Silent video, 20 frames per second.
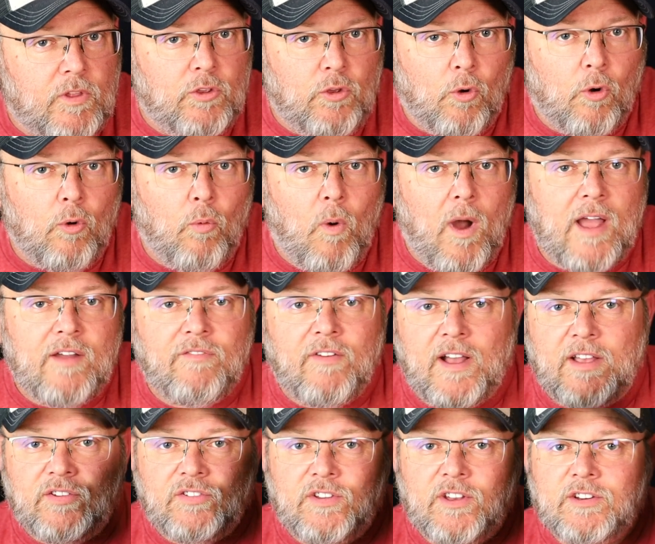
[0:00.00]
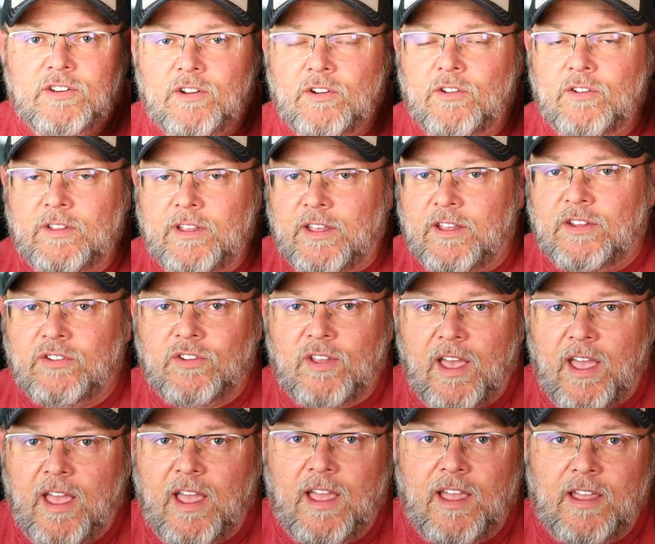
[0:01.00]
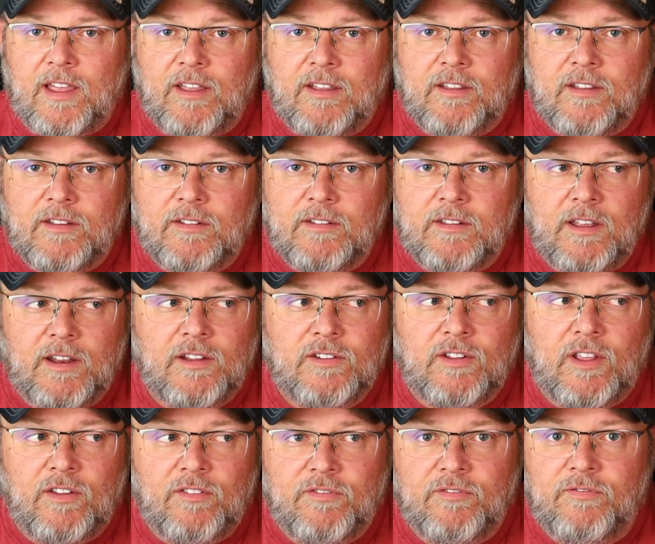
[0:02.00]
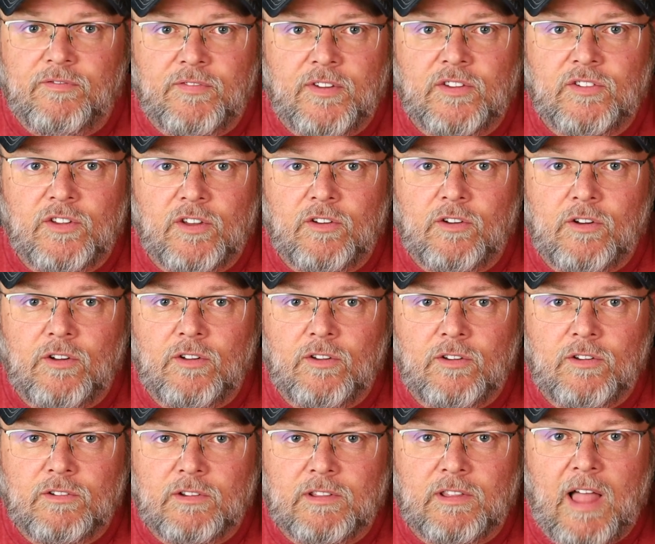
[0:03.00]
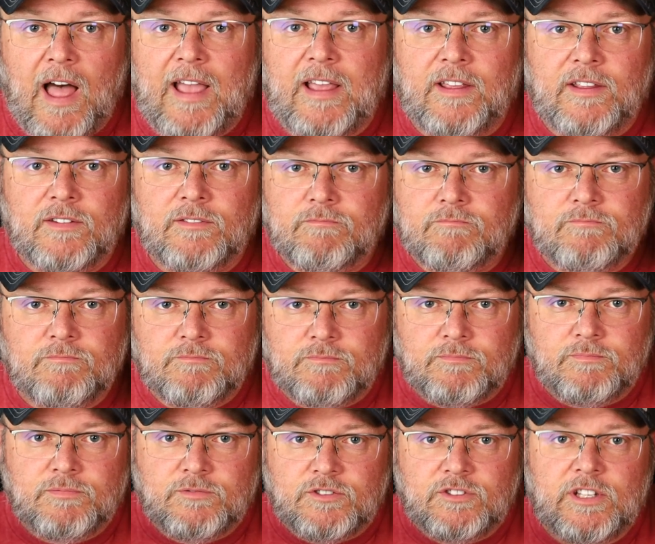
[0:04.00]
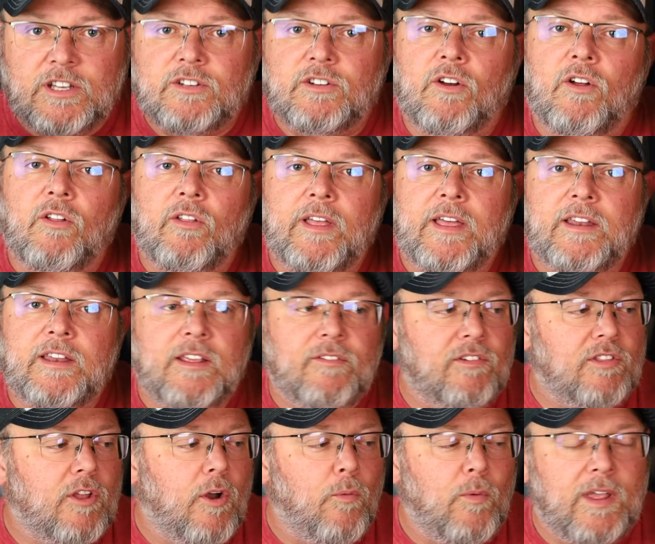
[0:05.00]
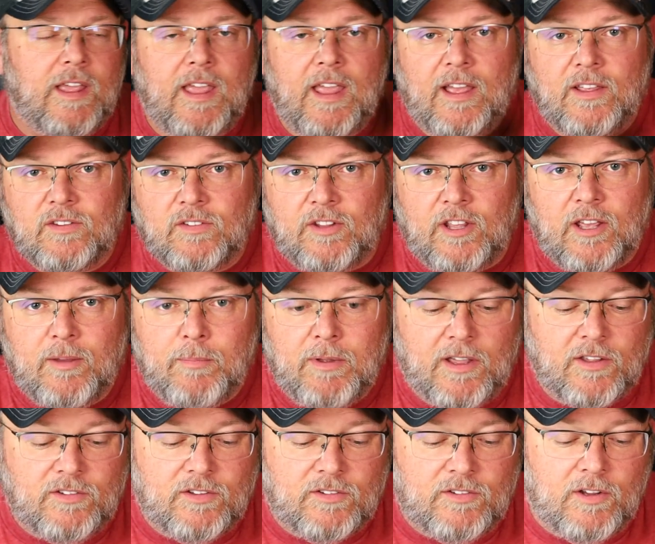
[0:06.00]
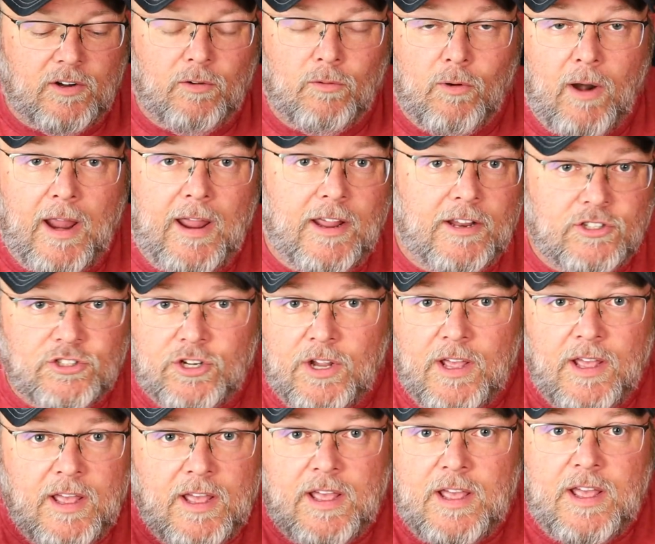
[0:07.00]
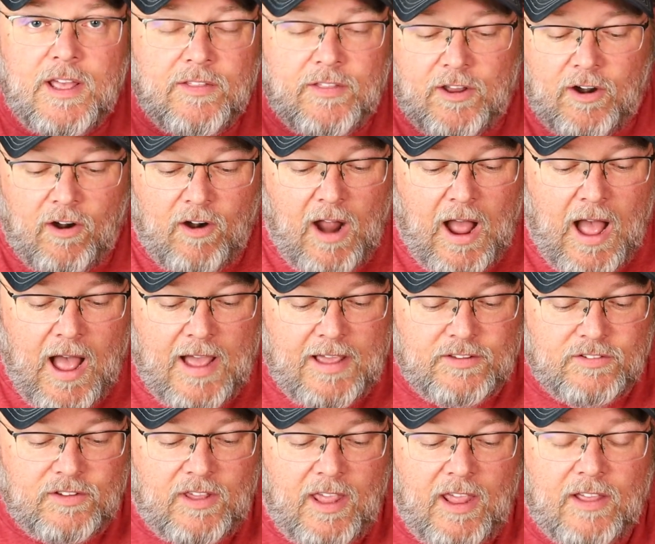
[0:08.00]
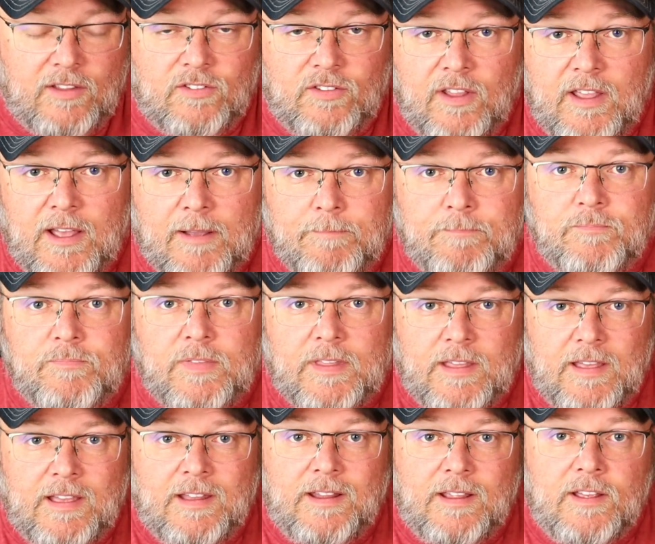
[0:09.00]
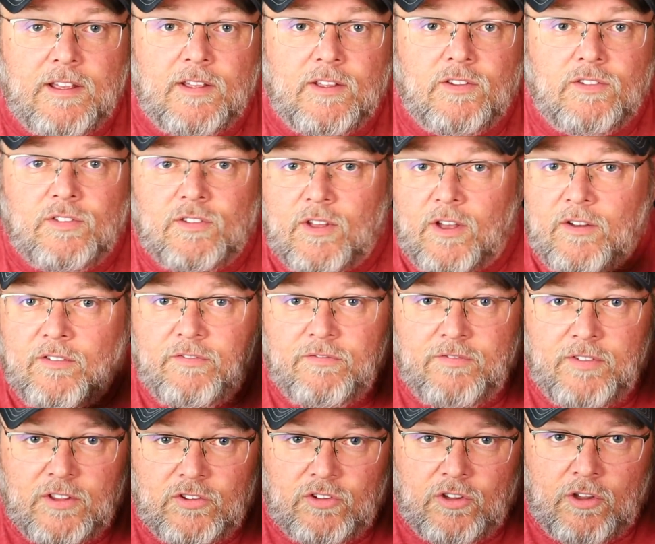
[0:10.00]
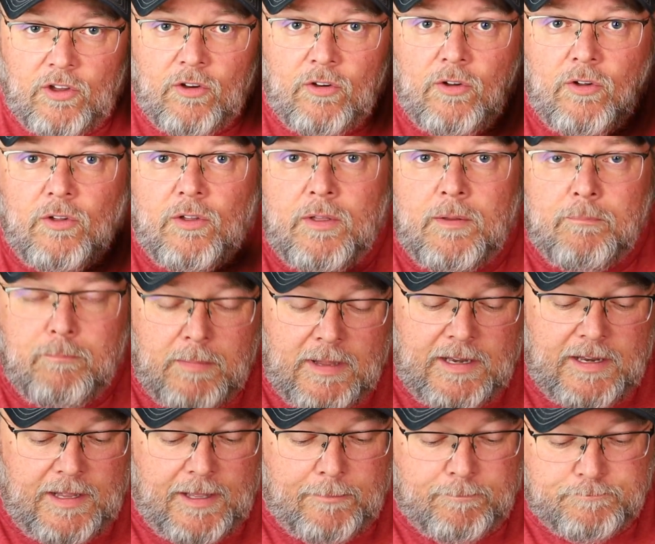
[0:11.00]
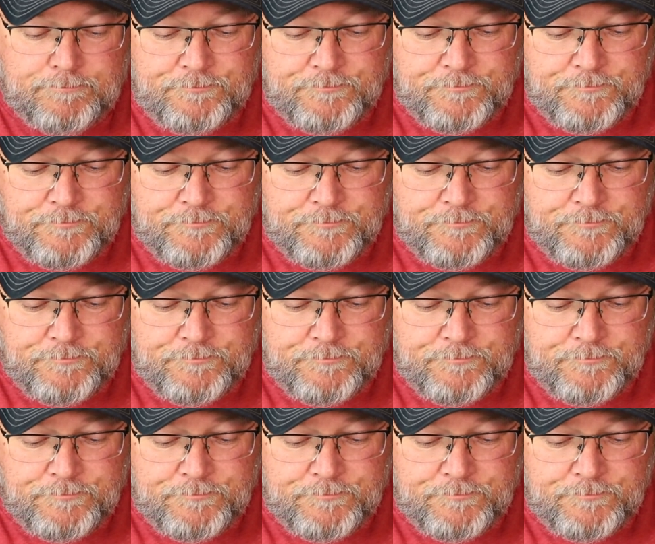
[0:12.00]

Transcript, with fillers: your Wi-Fi signal is a physical light signal, and even though we can't see it because it's in a range that our eyes can't see it, it is a physical medium.